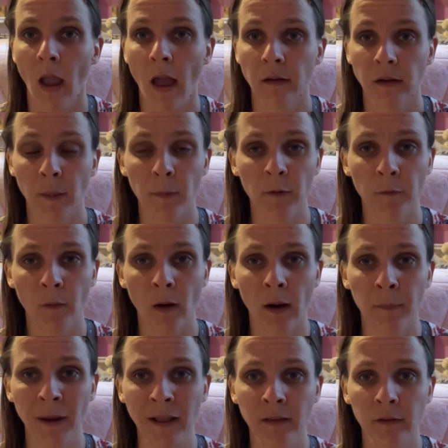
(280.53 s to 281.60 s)
Number four
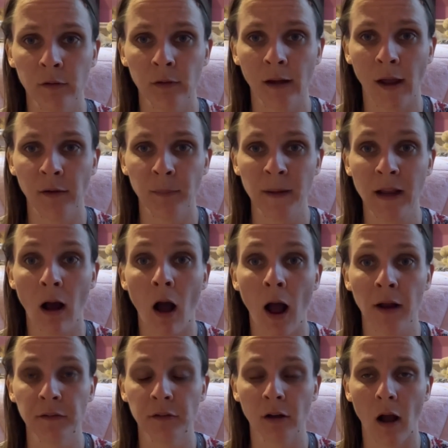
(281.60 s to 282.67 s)
on my list turned have to be
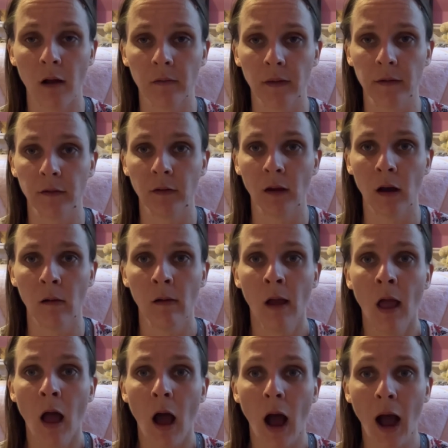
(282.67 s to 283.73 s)
hot chocolate. So
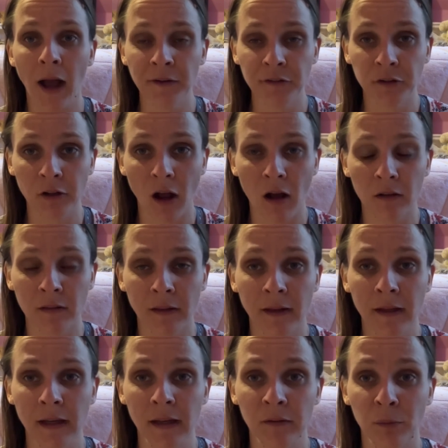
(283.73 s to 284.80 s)
hot
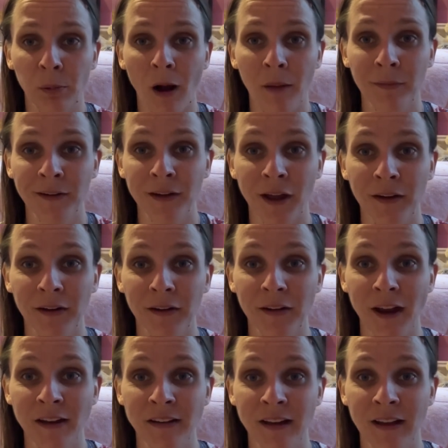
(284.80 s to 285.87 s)
chocolate is probably not a good
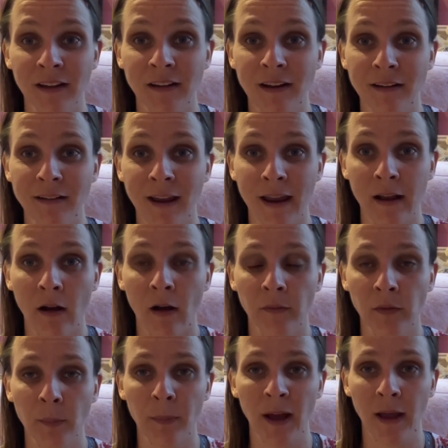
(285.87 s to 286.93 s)
idea to take
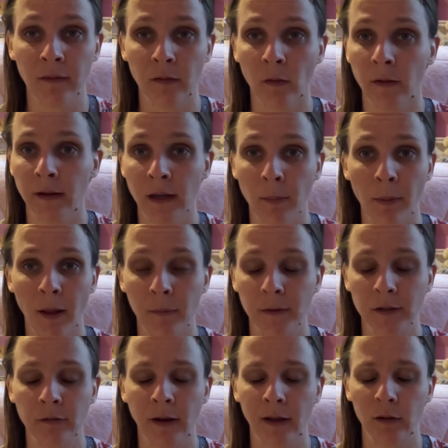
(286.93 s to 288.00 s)
on the bus or any
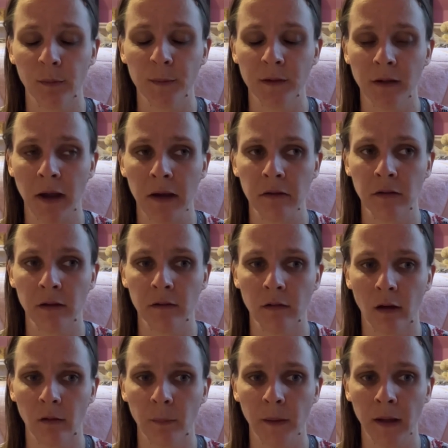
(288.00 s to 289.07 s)
public transportation
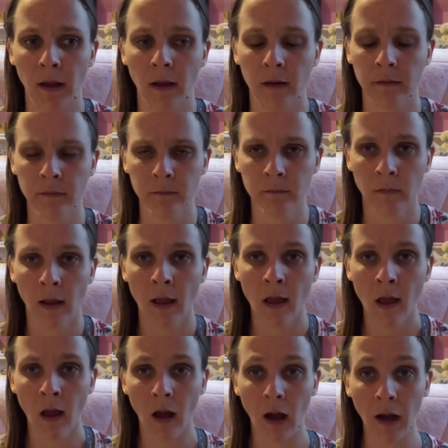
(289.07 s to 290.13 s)
just because
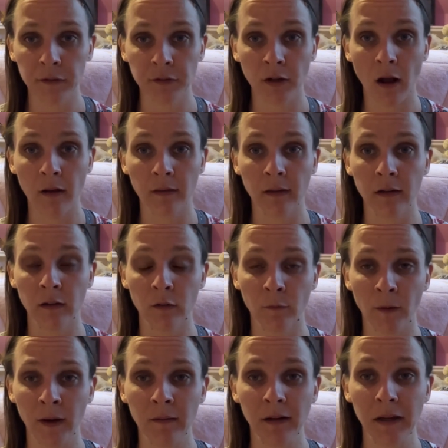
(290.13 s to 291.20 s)
hot chocolate is
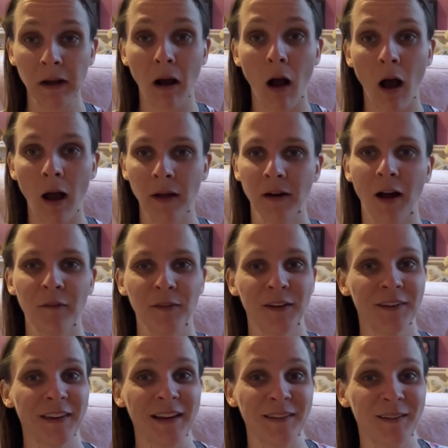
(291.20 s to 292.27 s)
very hot.
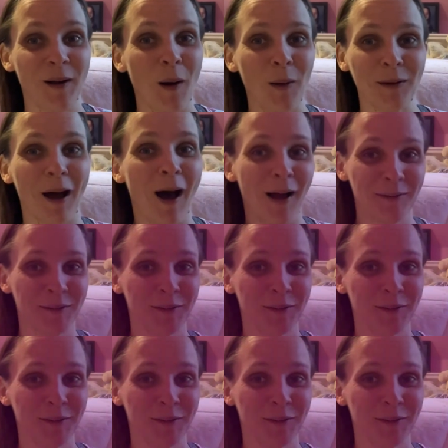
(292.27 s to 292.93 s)
Obviously, it's called hot